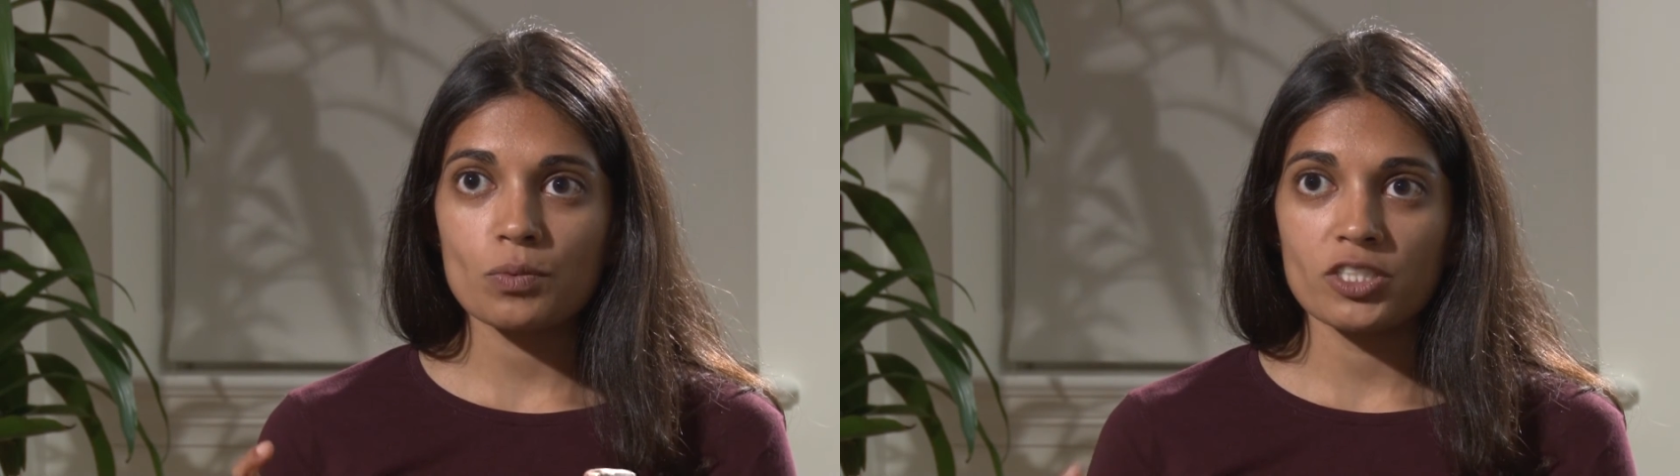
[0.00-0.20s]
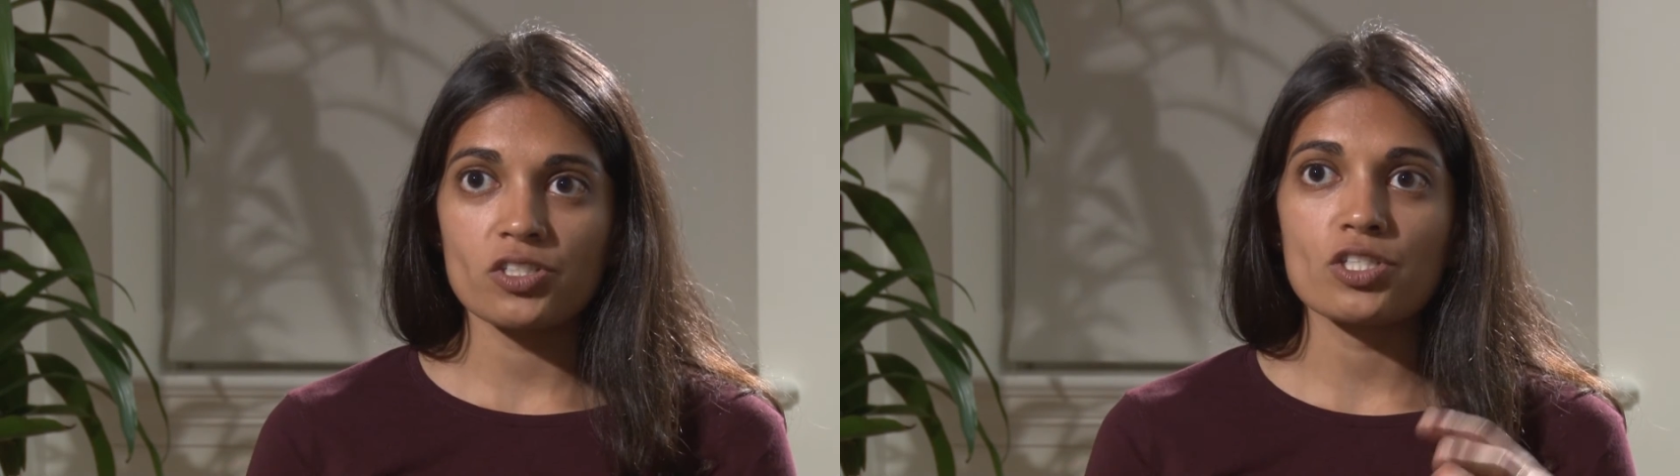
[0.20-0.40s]

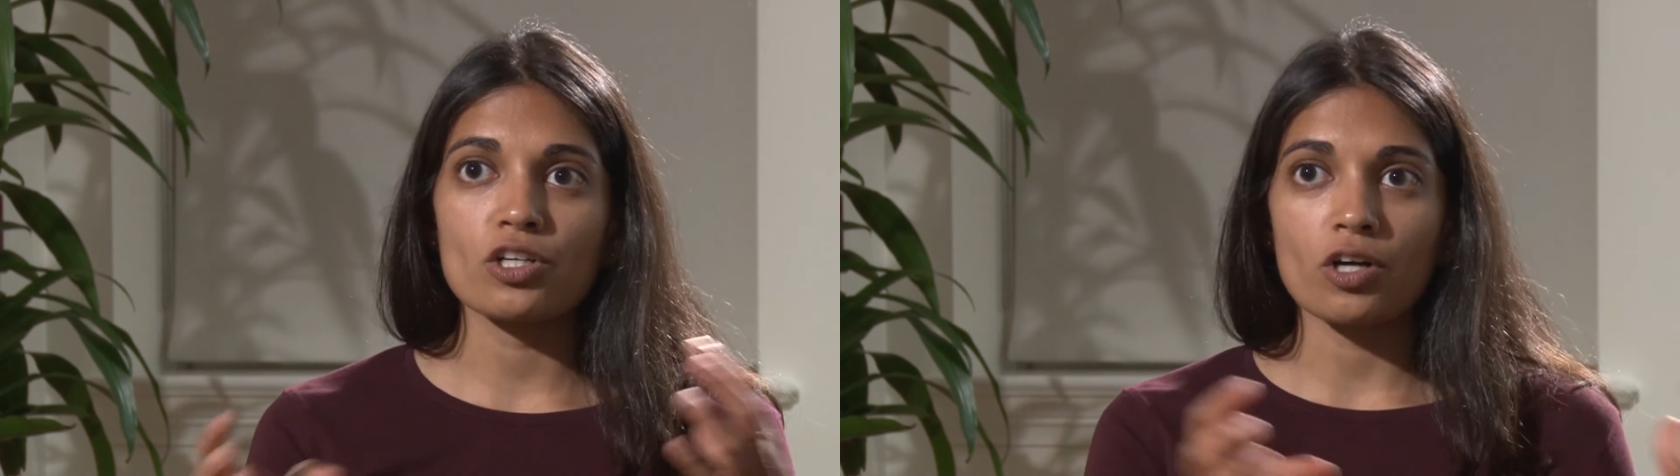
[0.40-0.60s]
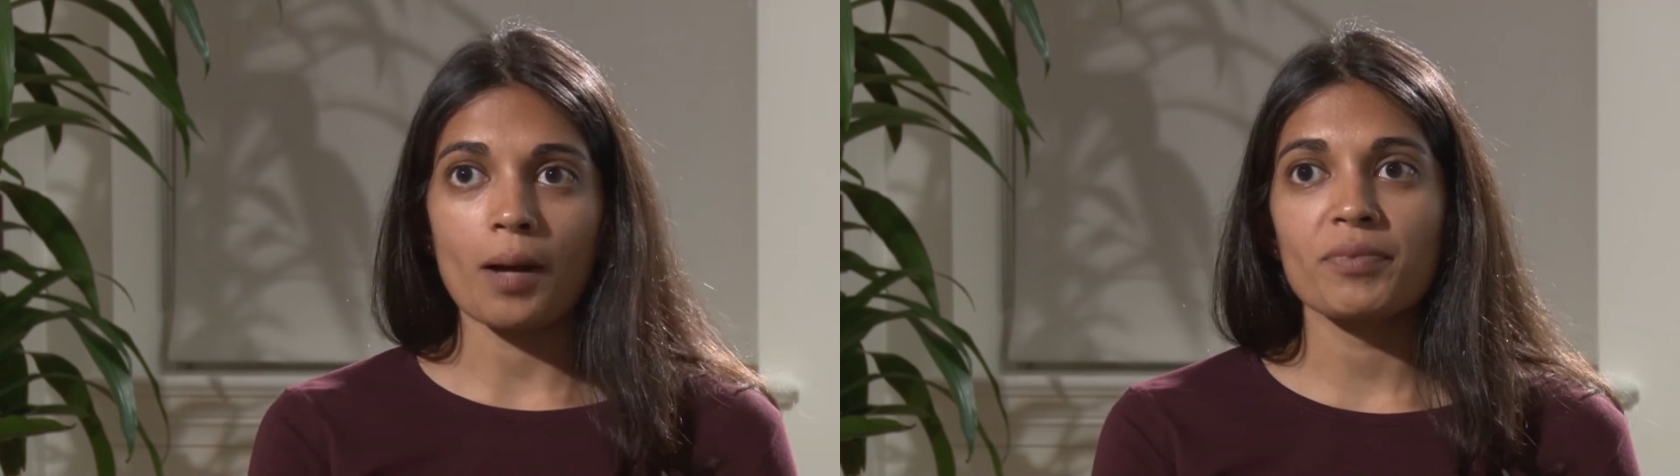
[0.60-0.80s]
which is the
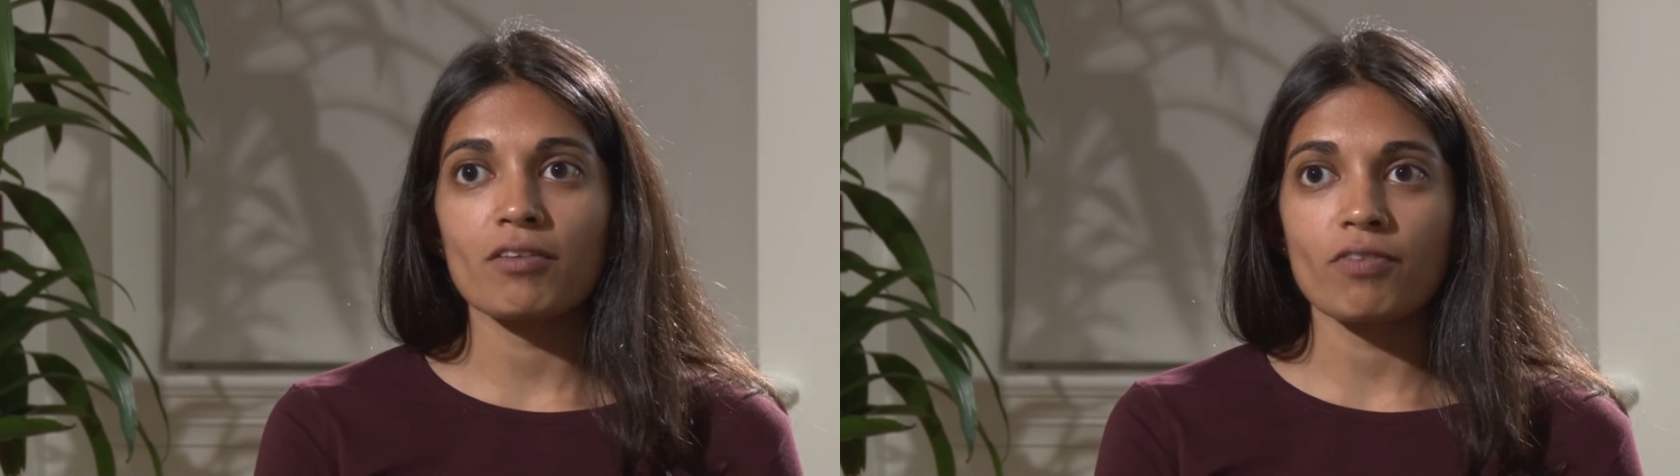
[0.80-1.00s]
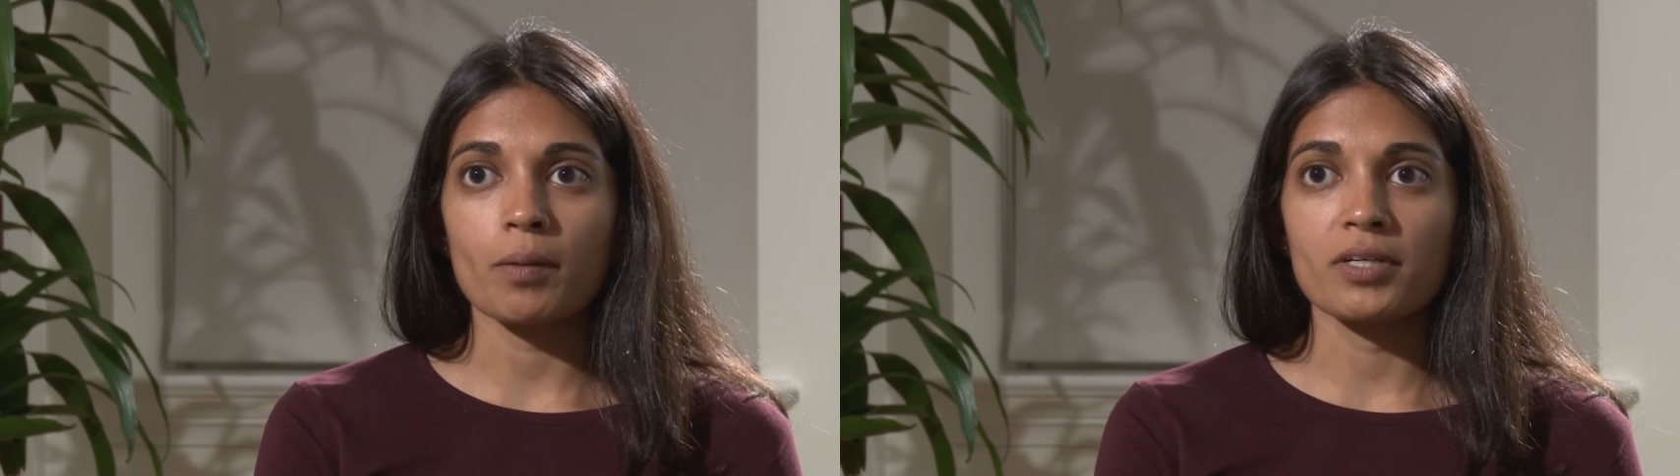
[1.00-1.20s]
crop that
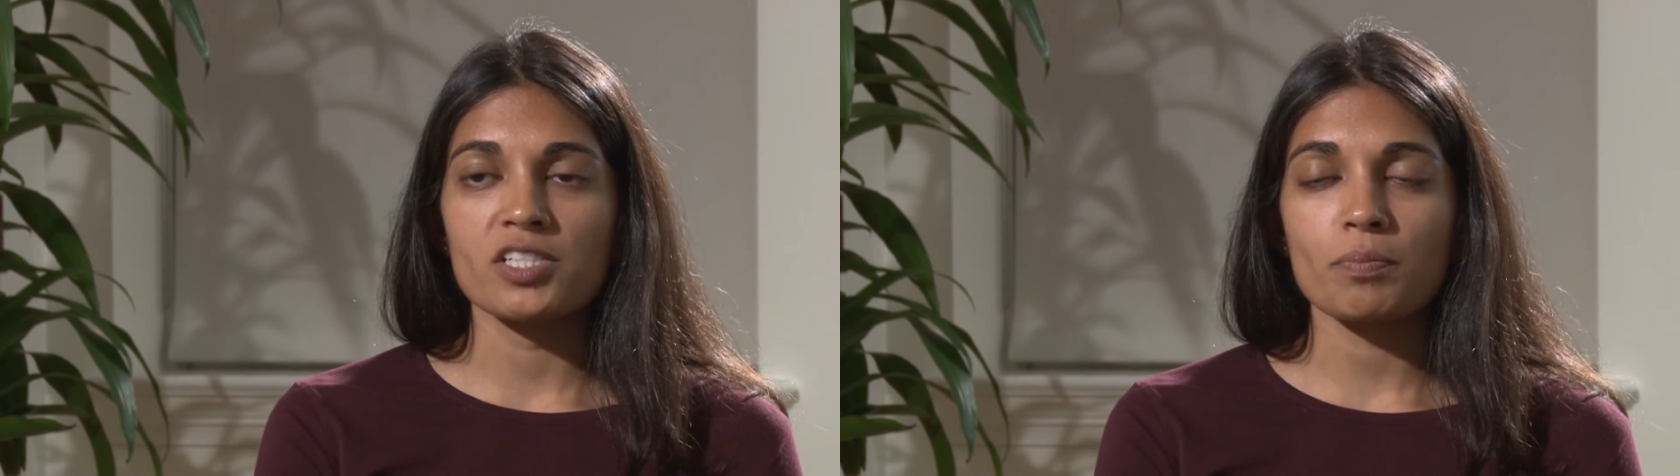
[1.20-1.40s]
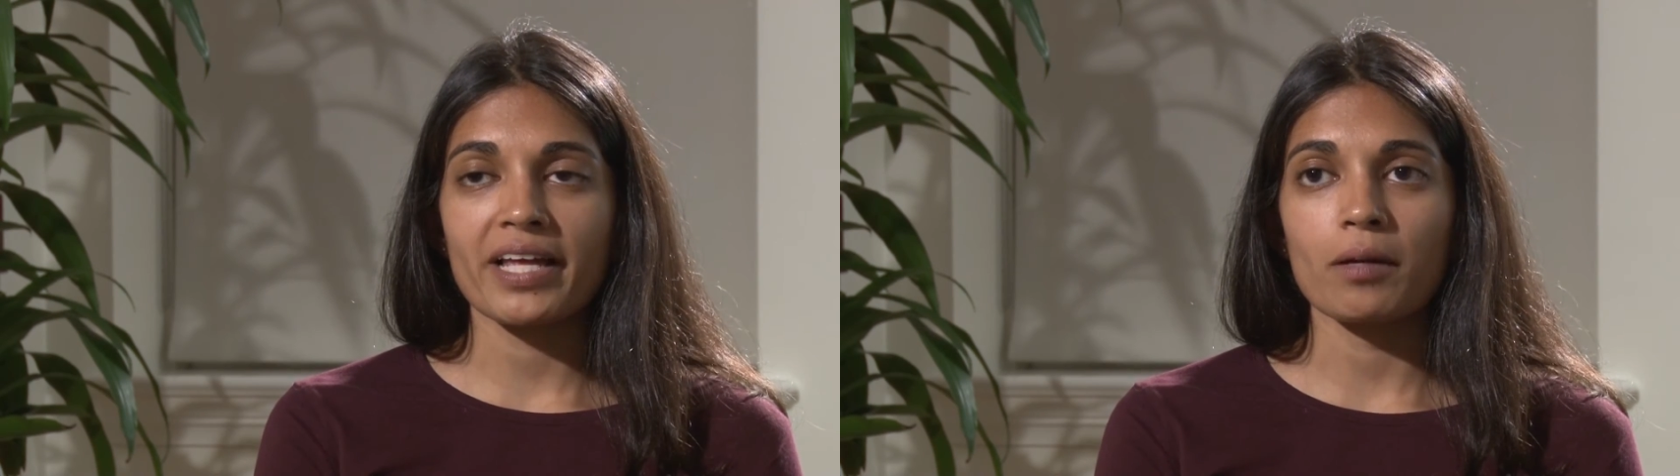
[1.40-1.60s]
farmers
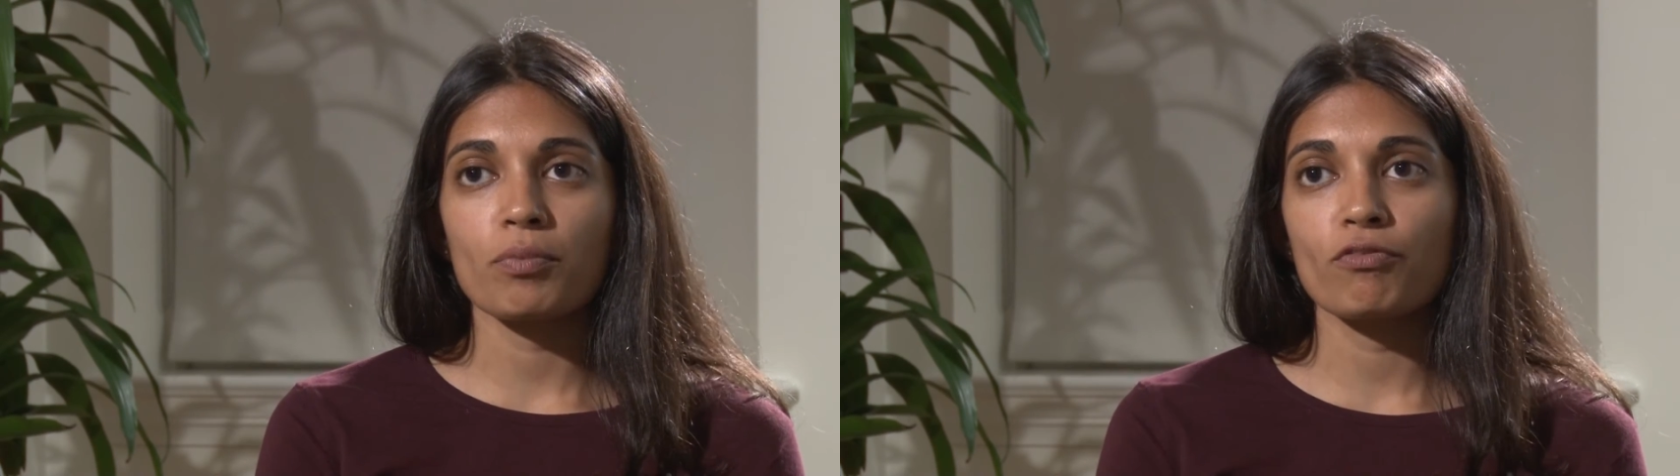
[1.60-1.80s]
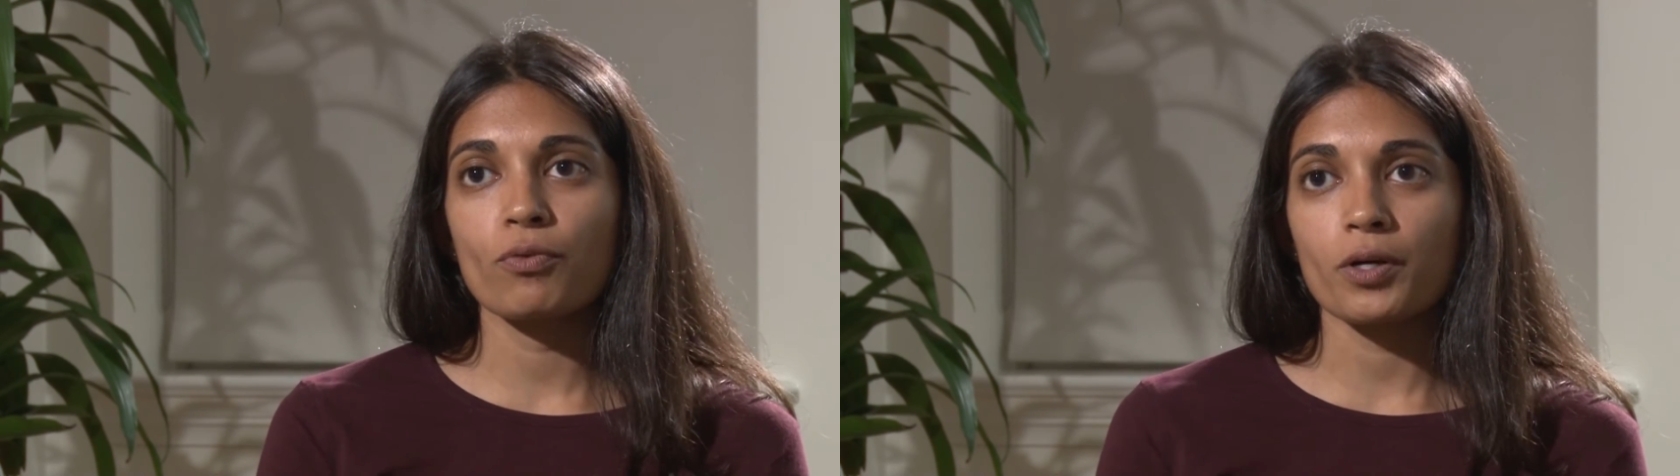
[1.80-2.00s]
plant
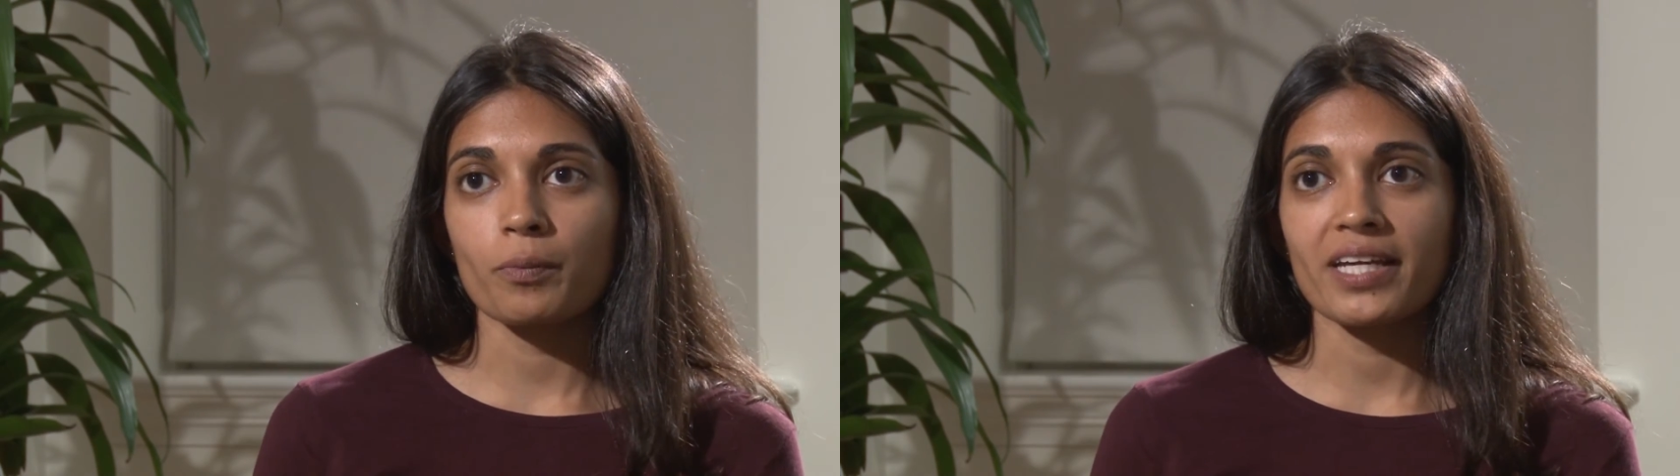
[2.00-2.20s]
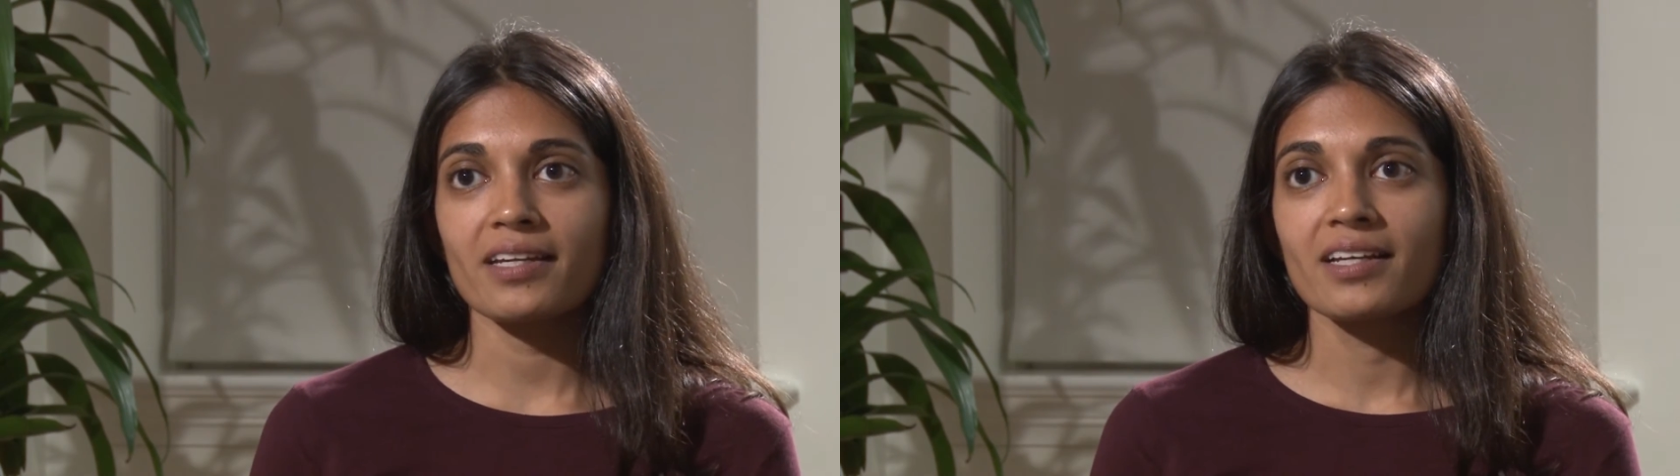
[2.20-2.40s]
before
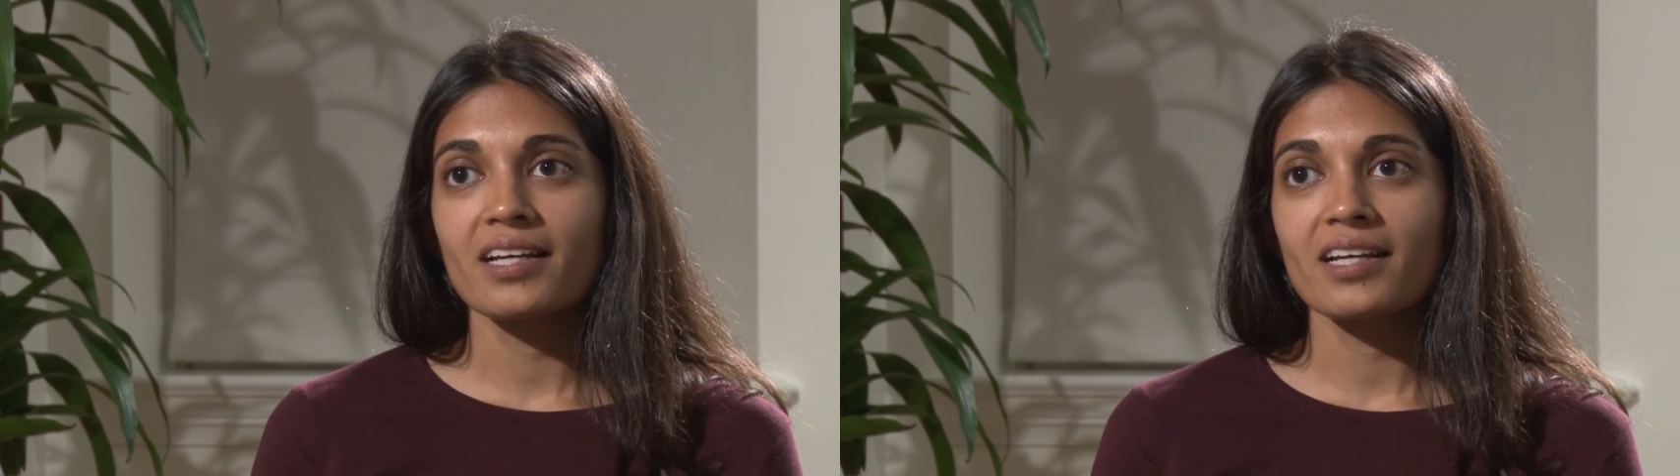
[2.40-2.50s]
wheat,